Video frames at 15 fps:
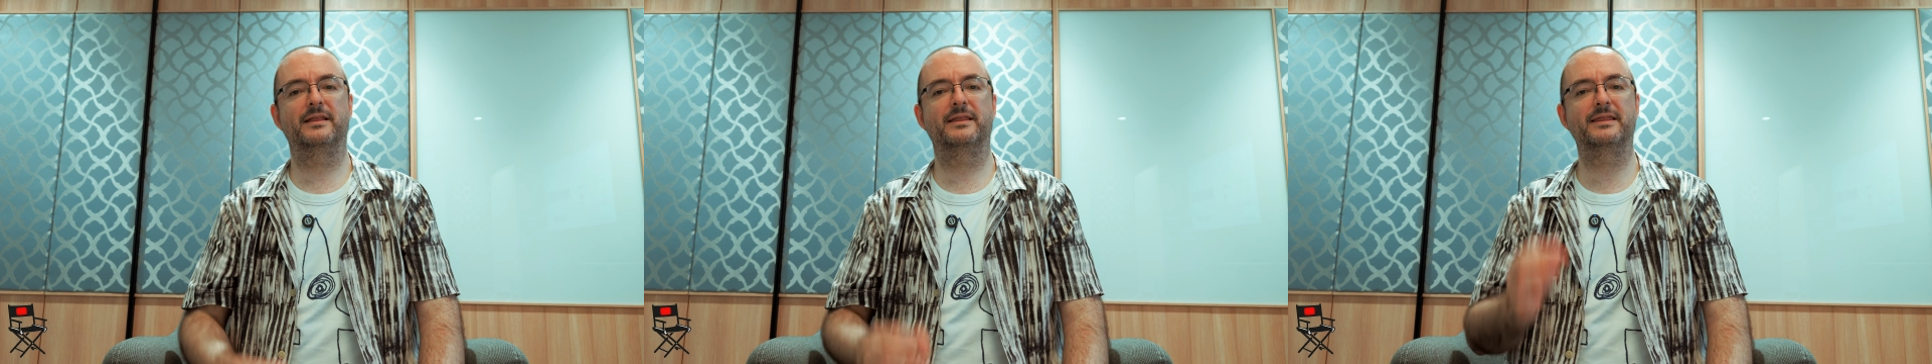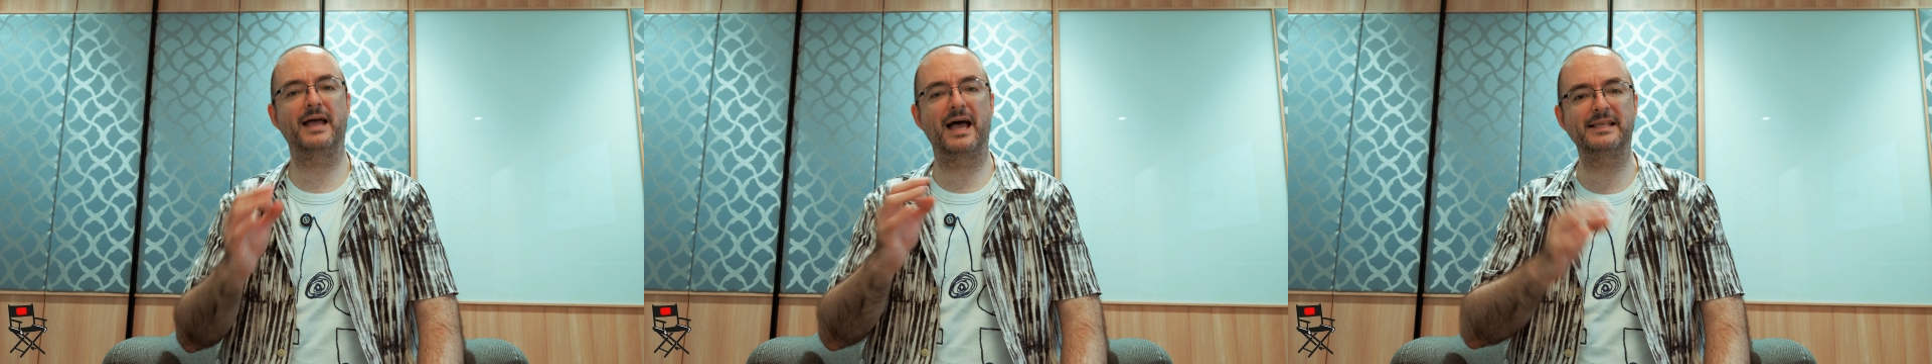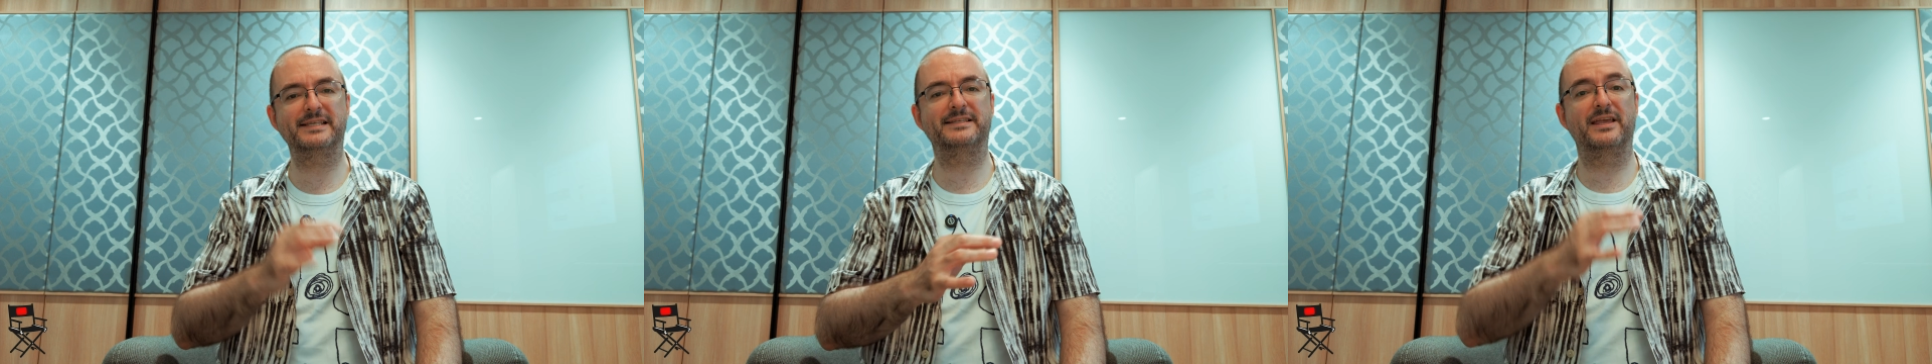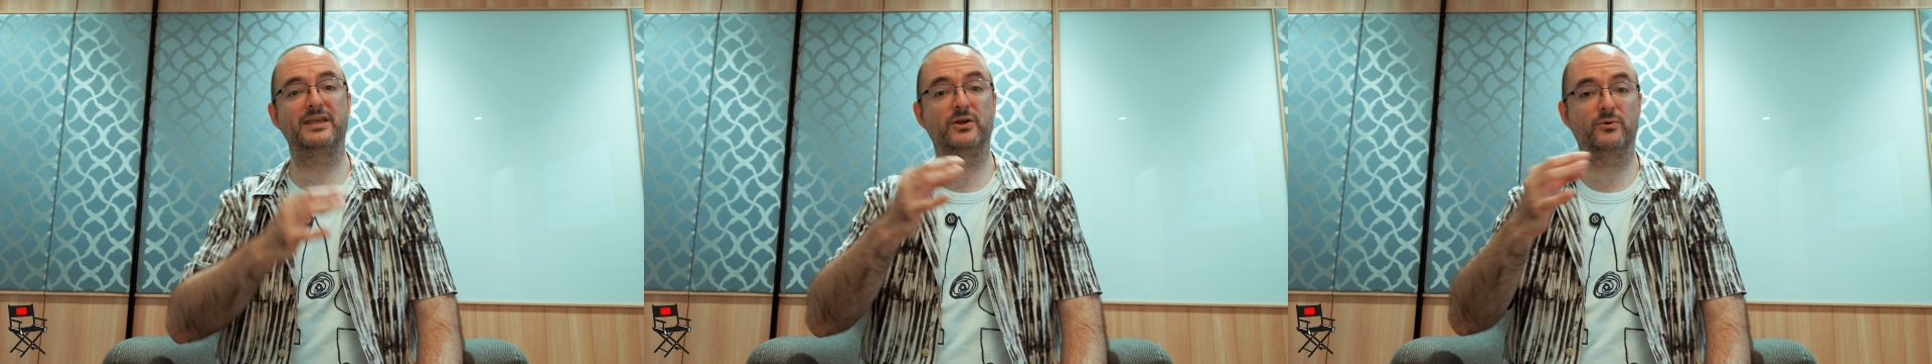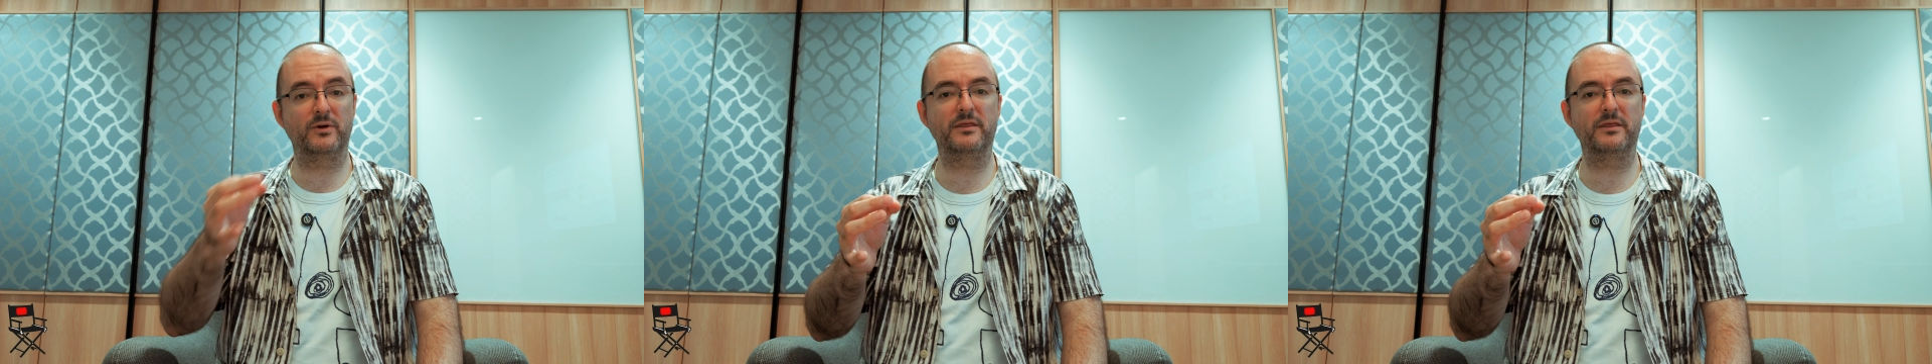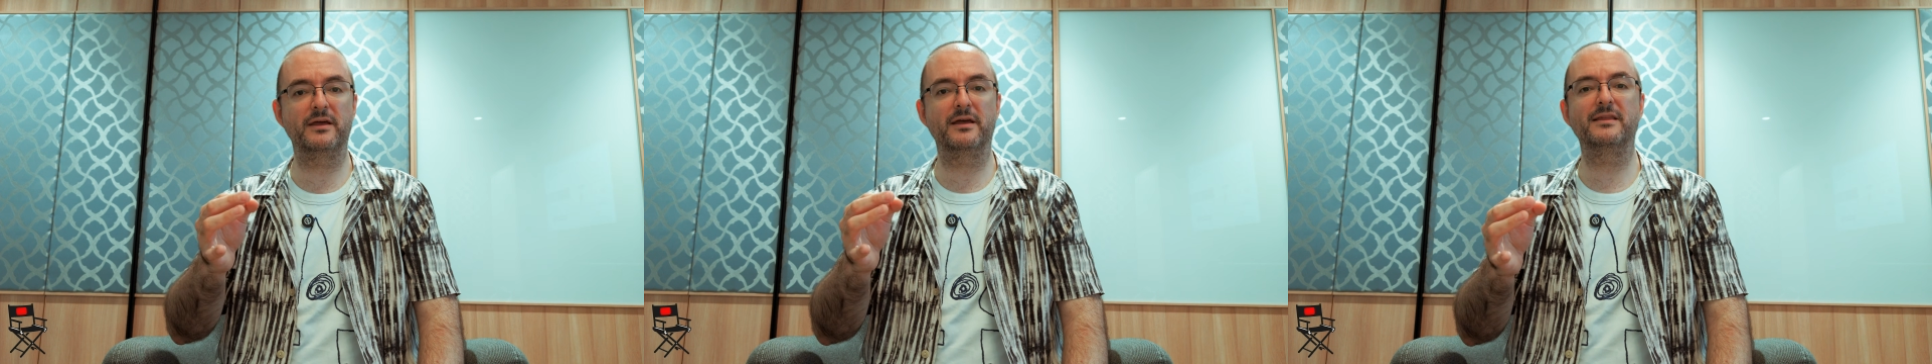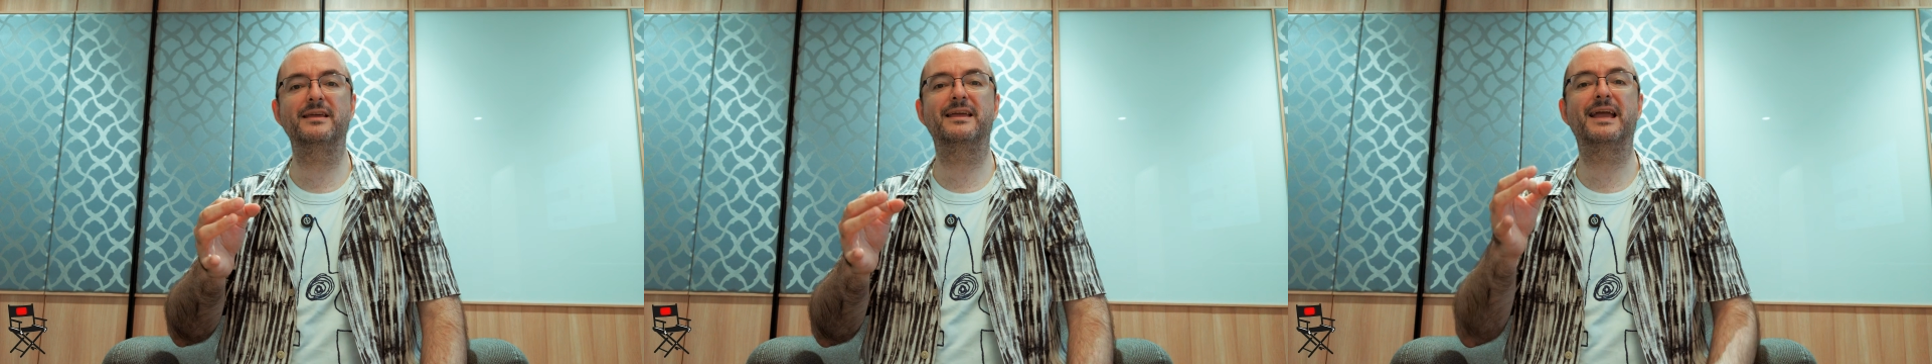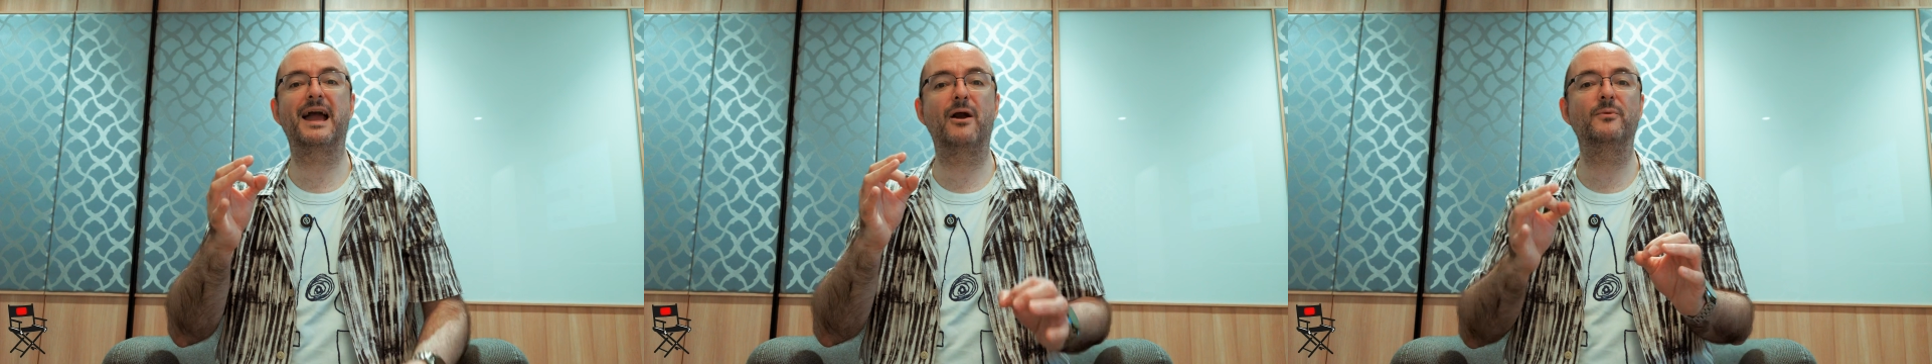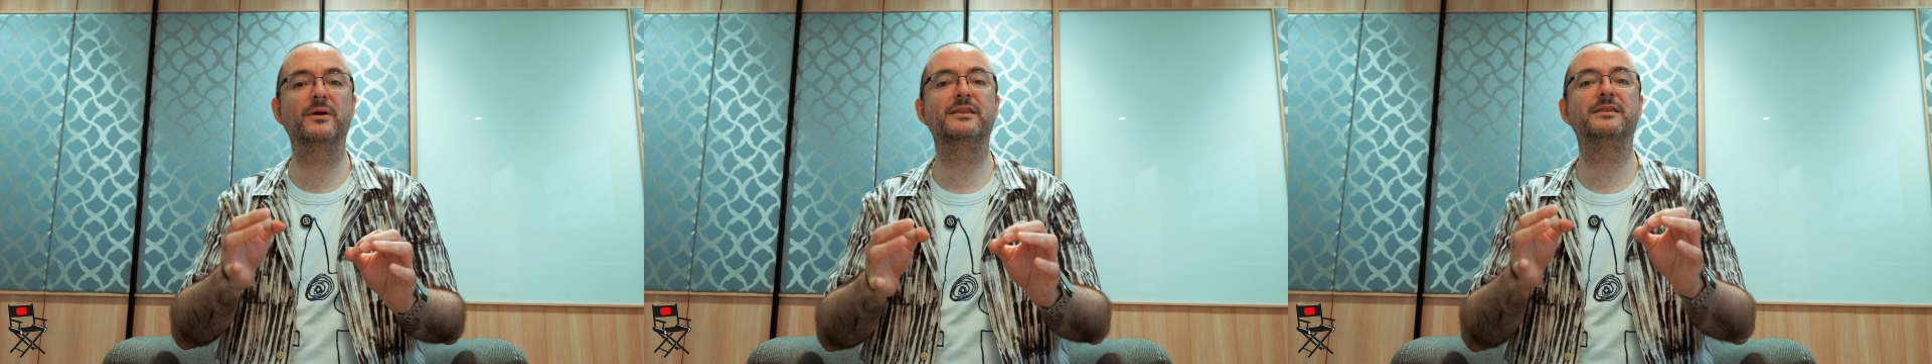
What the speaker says: That's the ingredient carrying